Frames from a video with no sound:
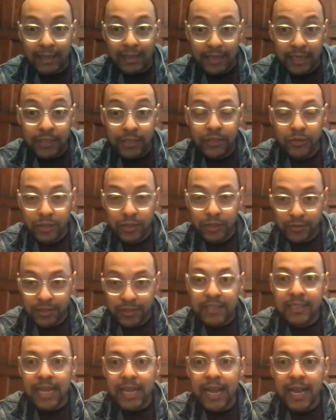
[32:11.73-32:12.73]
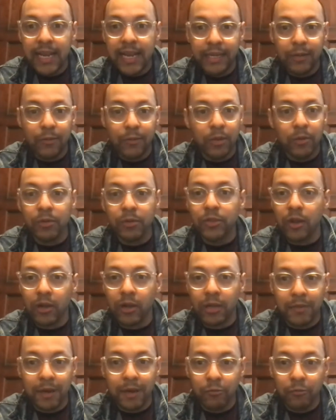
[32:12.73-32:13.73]
issues of society, whether we're
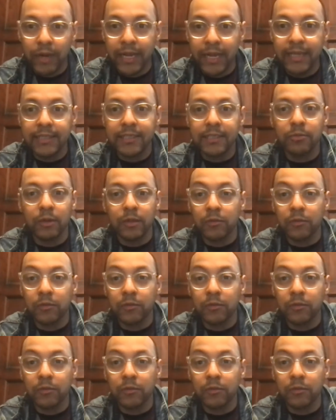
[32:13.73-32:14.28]
talking about race,